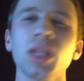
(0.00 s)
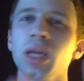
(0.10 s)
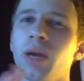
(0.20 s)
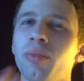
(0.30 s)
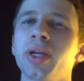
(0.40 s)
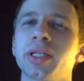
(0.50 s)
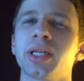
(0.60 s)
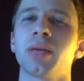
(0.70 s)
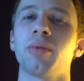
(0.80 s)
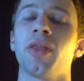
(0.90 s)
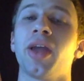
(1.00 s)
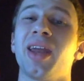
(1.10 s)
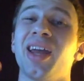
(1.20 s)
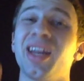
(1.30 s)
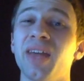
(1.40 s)
I'm pretty excited about that, and
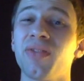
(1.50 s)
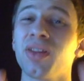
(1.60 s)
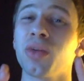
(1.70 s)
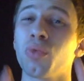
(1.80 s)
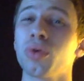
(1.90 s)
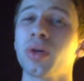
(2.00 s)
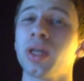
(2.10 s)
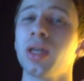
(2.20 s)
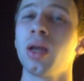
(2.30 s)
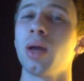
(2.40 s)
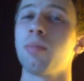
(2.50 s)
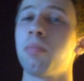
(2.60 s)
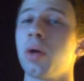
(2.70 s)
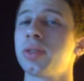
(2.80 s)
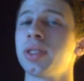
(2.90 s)
I definitely will get
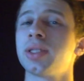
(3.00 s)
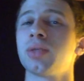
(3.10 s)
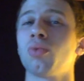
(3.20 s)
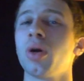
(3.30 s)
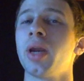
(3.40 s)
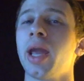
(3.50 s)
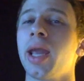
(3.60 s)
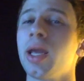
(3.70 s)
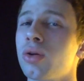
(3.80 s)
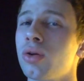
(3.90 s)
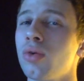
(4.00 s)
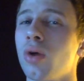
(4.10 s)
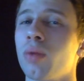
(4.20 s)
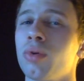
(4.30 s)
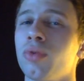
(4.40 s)
both season 1 and 2
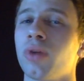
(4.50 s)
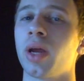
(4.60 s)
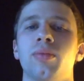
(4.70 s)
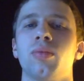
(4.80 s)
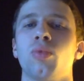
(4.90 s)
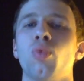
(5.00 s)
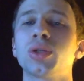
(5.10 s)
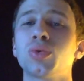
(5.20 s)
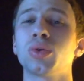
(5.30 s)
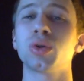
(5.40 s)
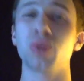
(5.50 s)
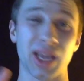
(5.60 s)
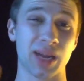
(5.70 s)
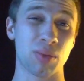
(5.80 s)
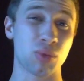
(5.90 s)
on Blu-ray. Which one do I
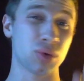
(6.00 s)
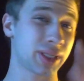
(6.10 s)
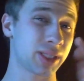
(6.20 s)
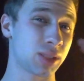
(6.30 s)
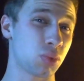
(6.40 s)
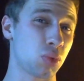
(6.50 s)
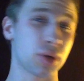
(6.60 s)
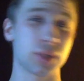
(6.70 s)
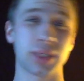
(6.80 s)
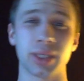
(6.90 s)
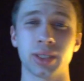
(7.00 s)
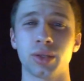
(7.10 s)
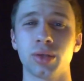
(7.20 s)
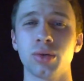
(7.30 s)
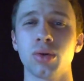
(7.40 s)
like more, season 1 or season
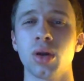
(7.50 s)
2?